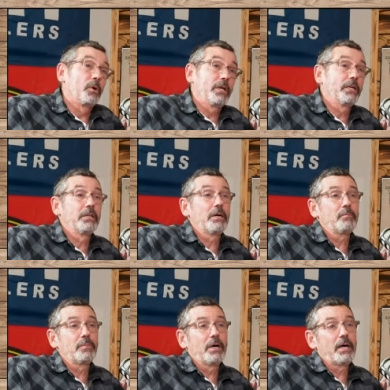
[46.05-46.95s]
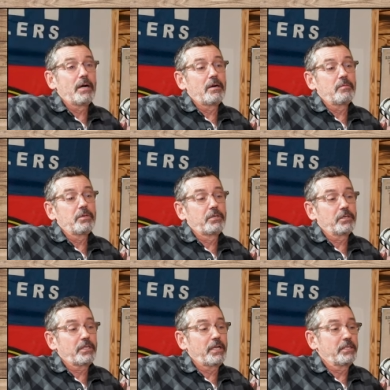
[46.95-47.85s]
We ended up uh, we
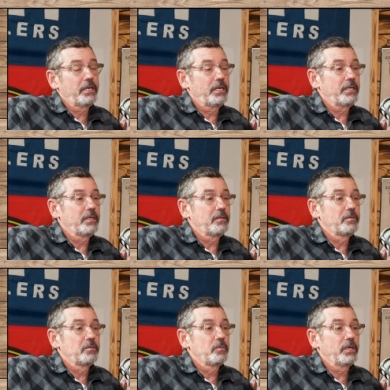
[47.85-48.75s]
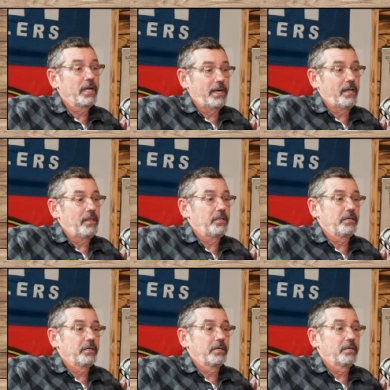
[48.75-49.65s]
cooked that day, and we got I
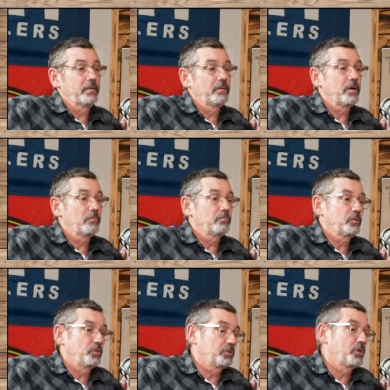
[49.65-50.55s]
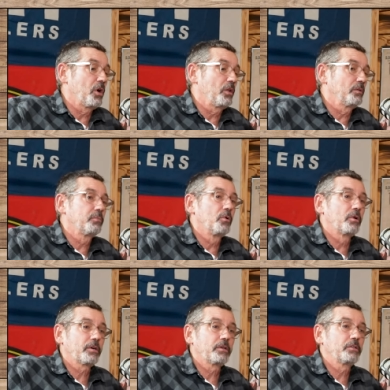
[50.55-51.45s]
think uh, a good call in
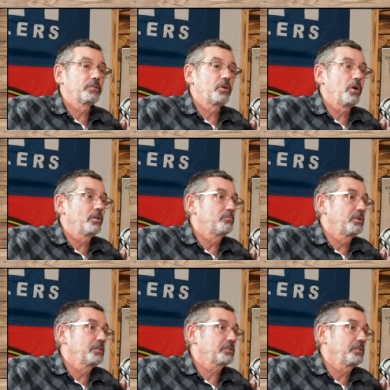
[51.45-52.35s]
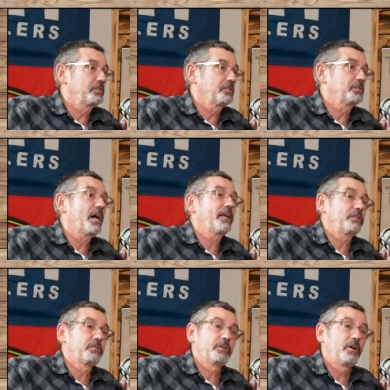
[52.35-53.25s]
pork and a good call in brisket. And Johnny
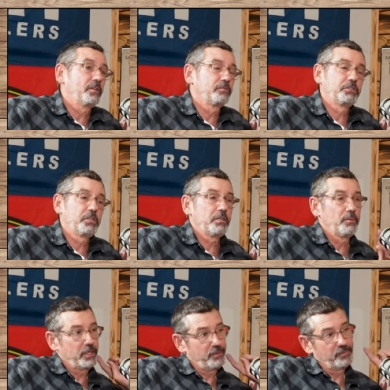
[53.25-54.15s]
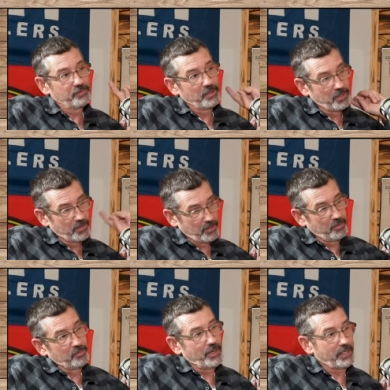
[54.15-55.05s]
took all the Virginia money
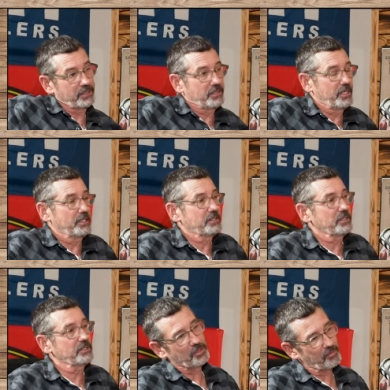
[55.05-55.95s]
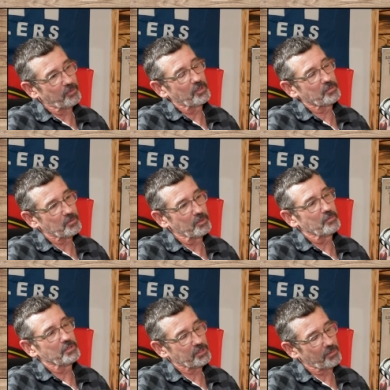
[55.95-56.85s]
home back to Texas. Our first one
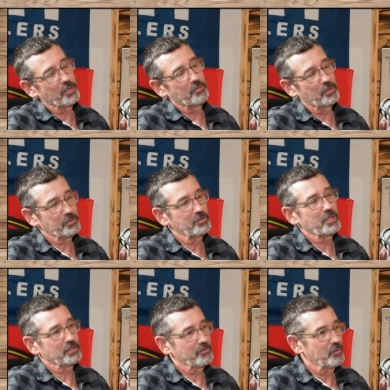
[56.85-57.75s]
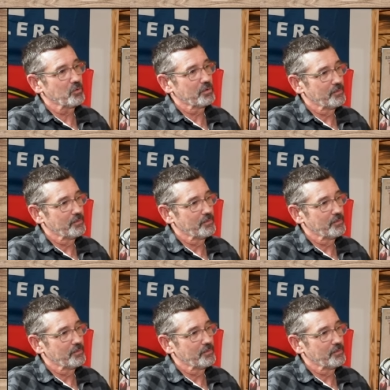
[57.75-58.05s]
was September 2004.